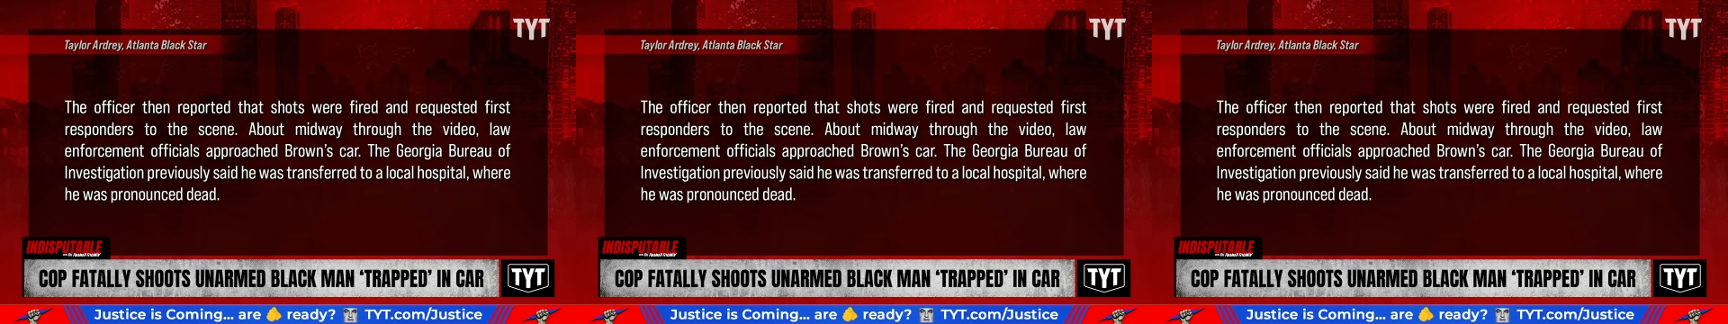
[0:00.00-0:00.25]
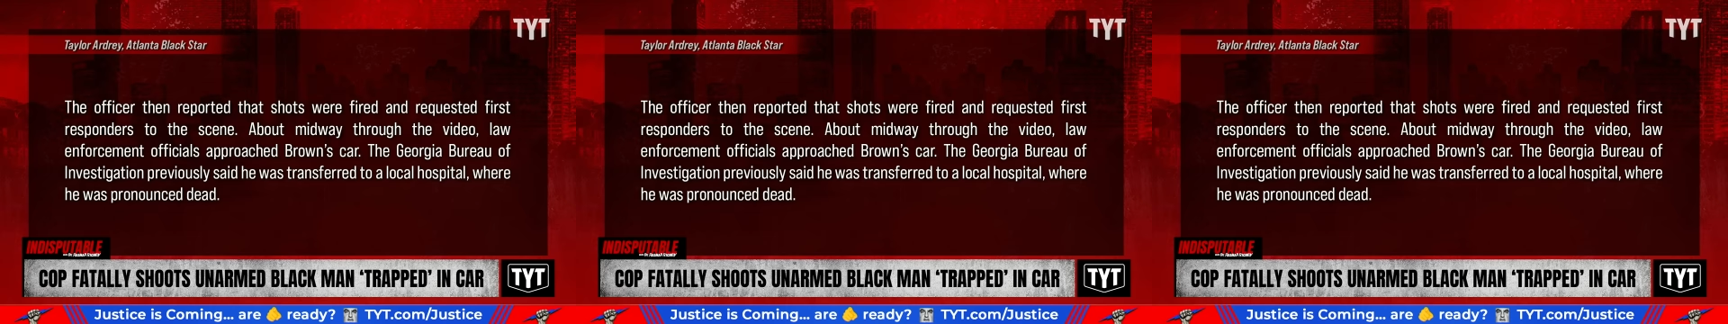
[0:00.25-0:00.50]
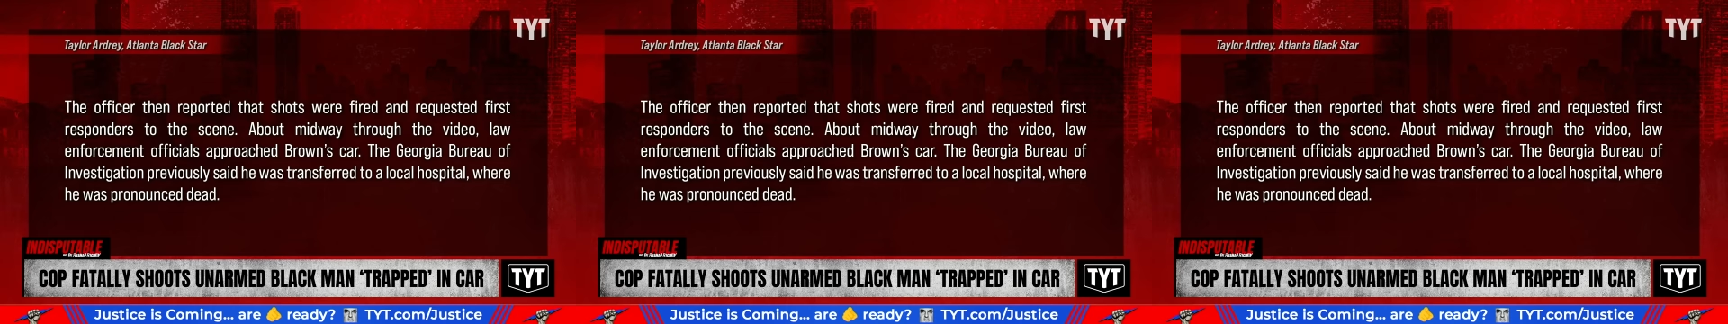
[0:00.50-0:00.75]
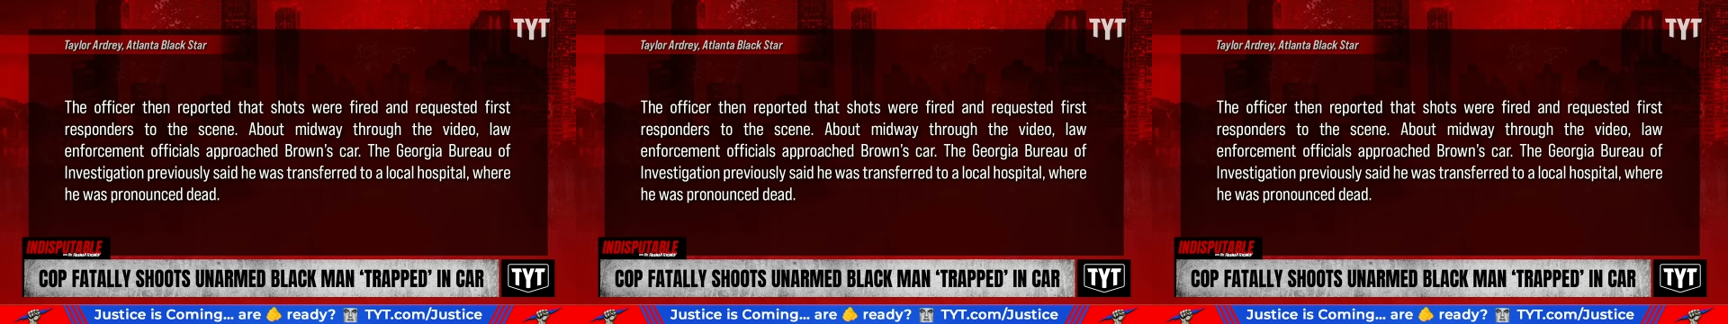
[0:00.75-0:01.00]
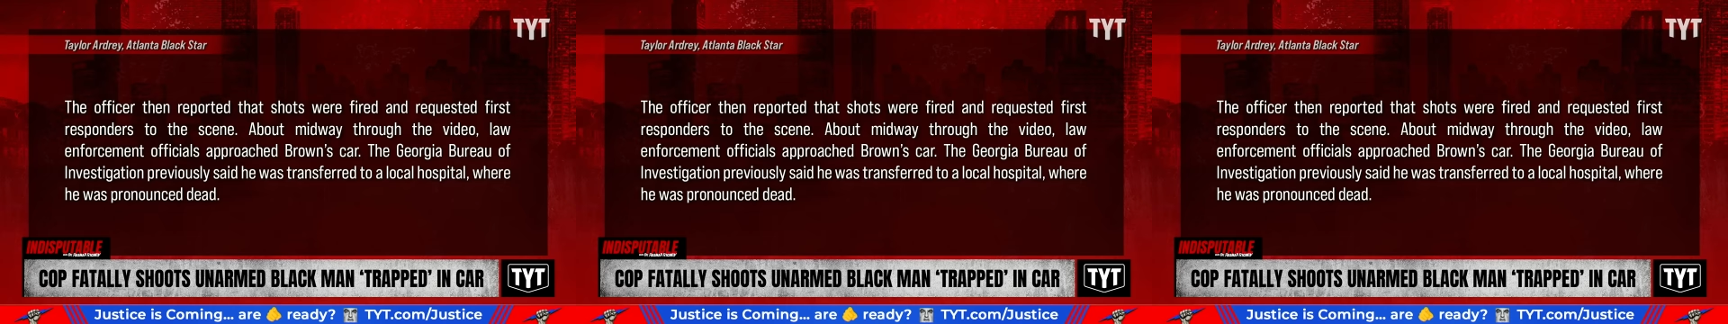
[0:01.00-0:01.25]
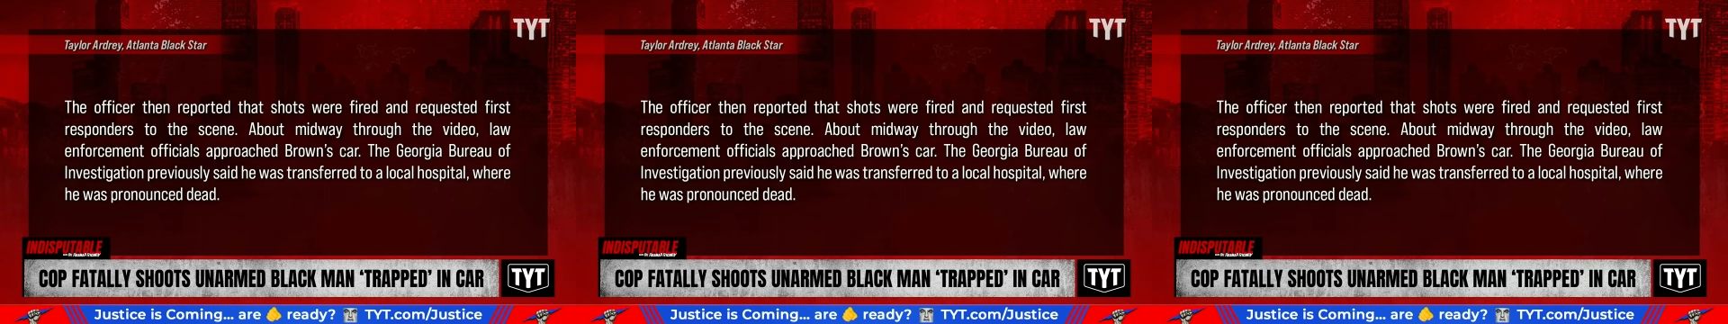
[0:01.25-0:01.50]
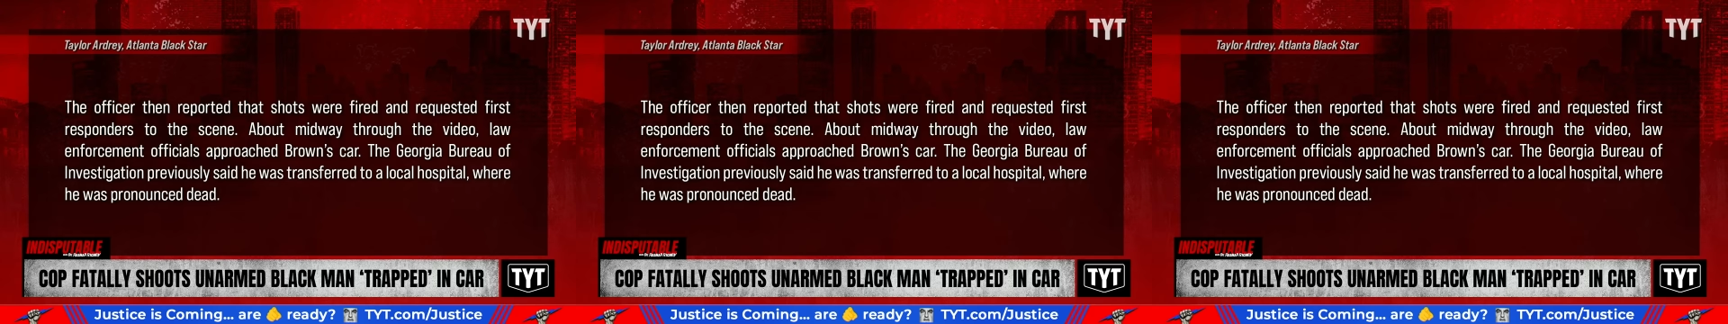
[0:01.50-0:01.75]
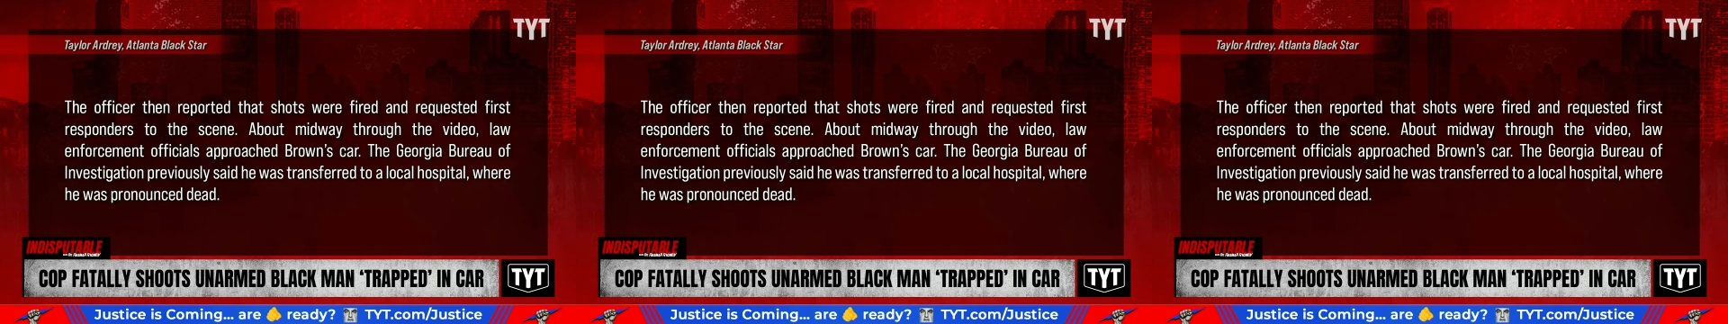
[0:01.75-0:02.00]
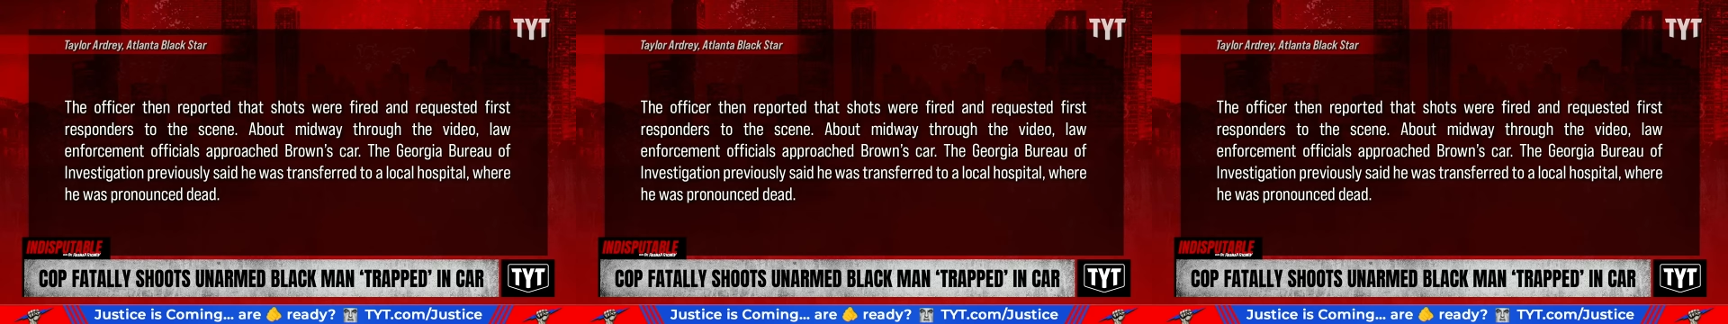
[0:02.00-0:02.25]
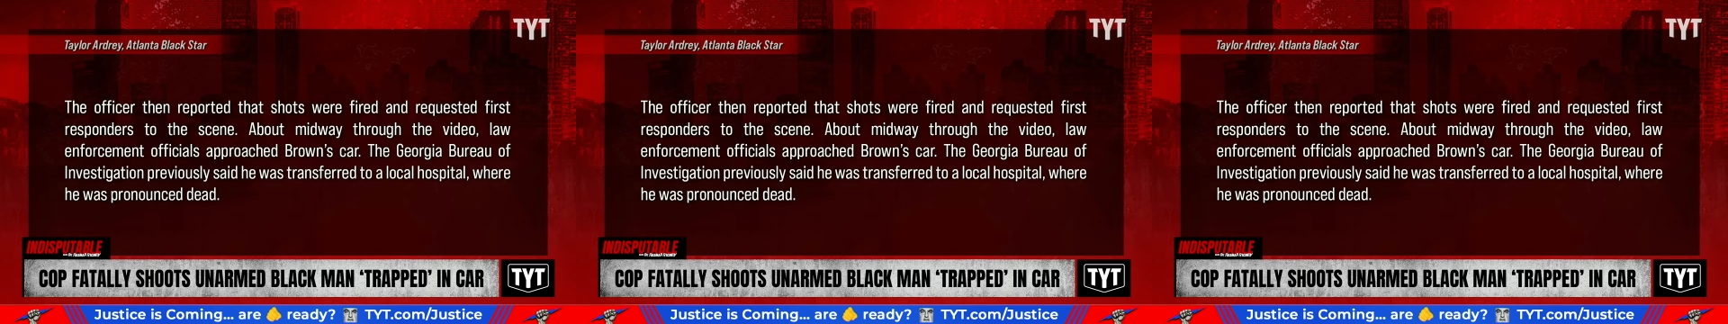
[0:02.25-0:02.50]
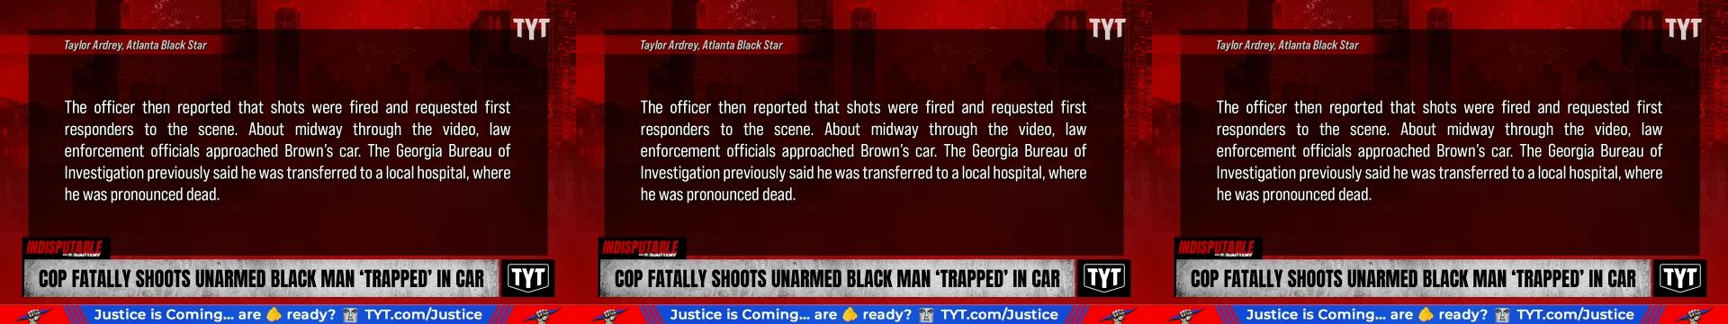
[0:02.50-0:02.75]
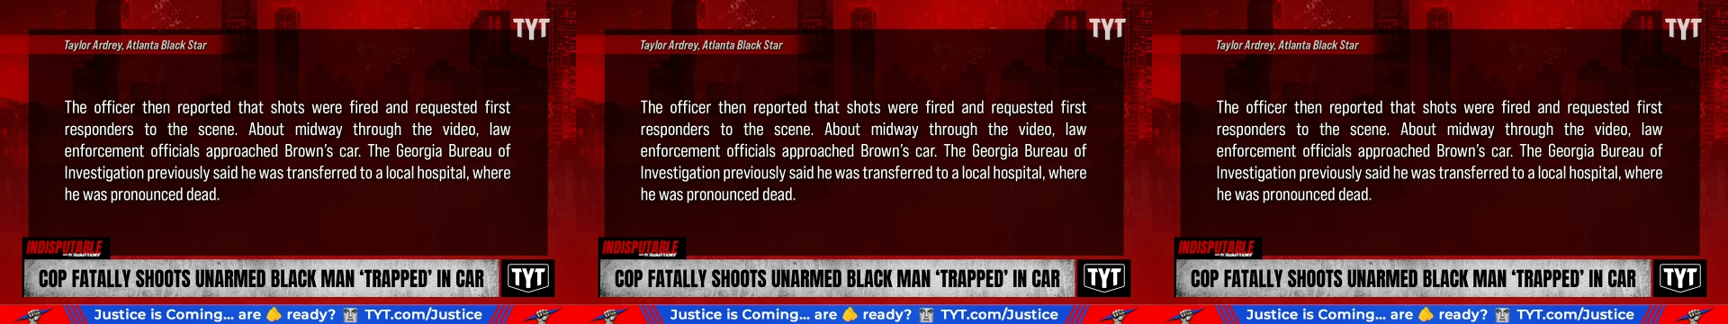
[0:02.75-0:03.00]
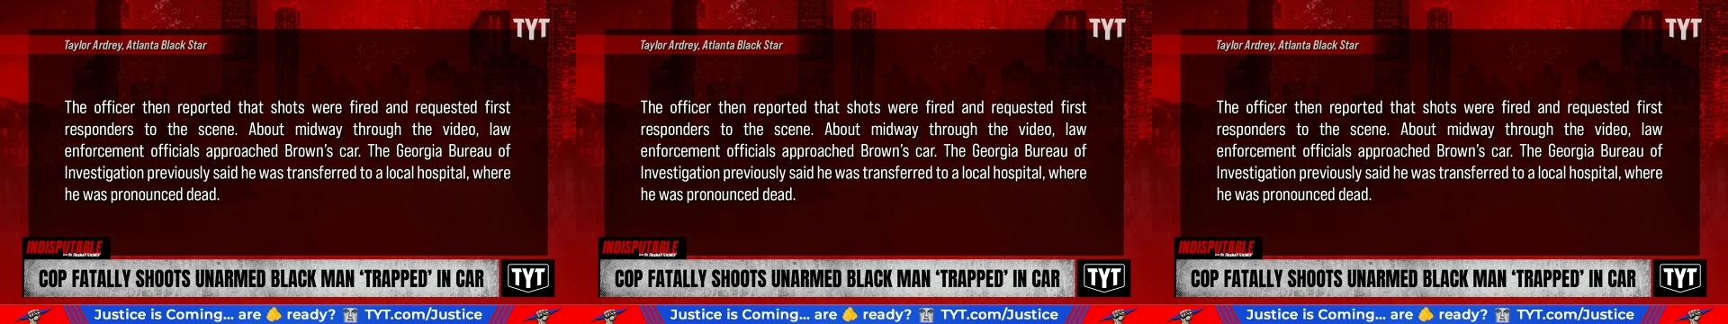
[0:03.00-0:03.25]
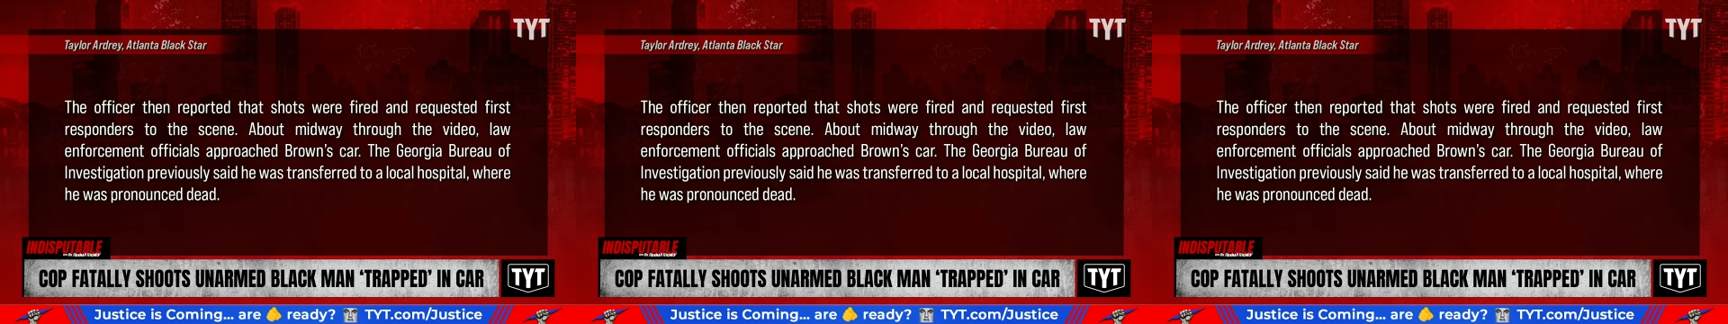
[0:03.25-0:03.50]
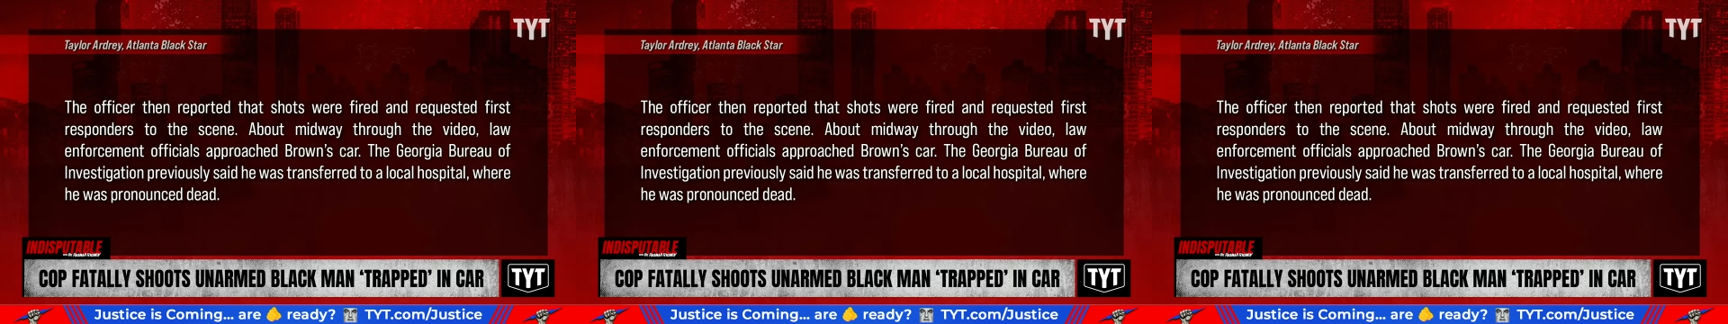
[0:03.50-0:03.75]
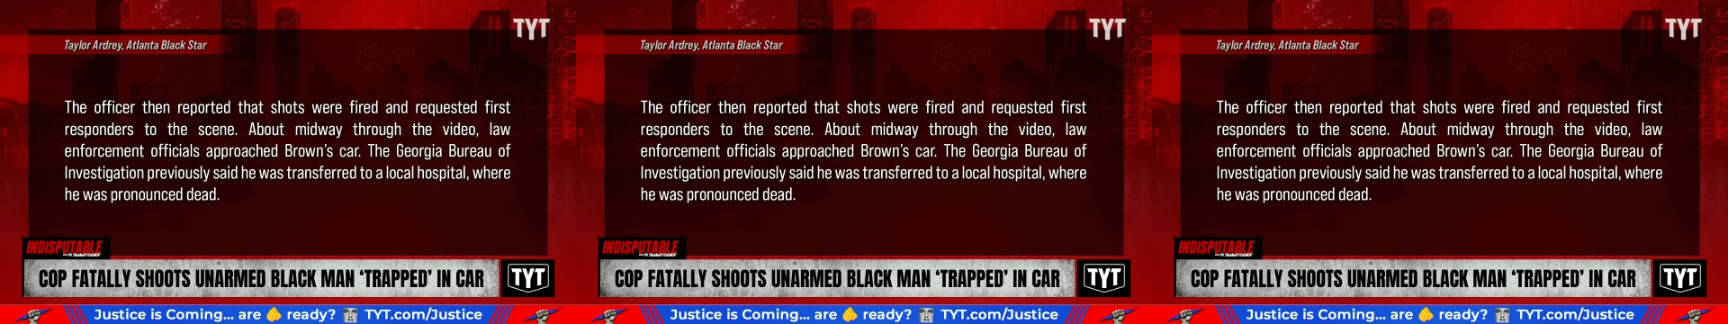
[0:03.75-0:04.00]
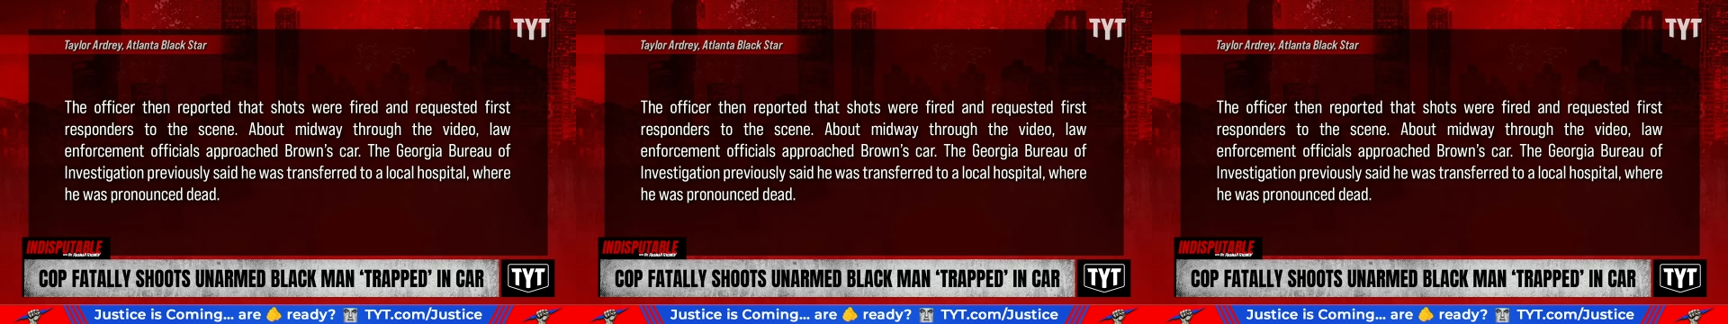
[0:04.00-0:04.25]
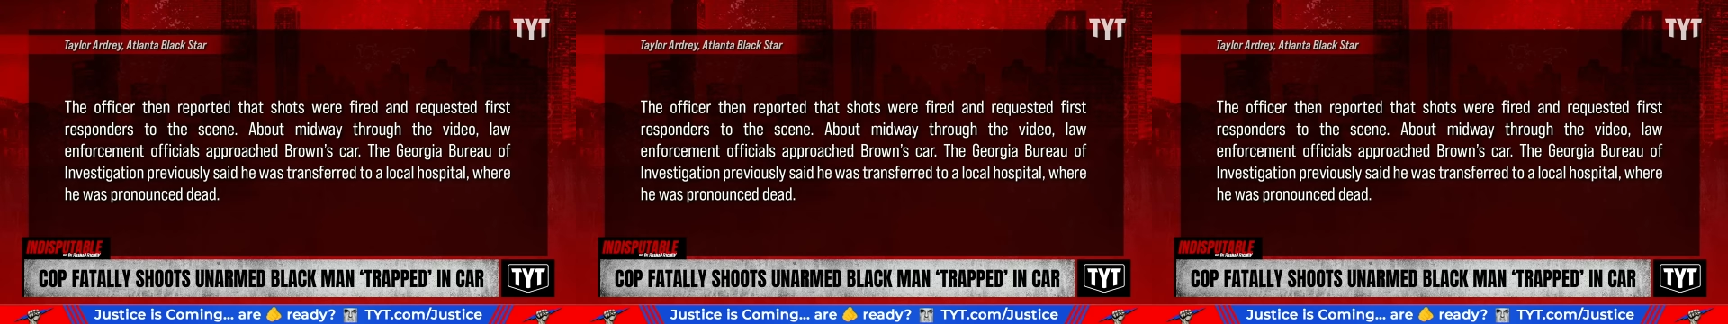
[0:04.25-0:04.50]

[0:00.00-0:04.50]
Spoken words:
No face is visible, so there are no lips to read.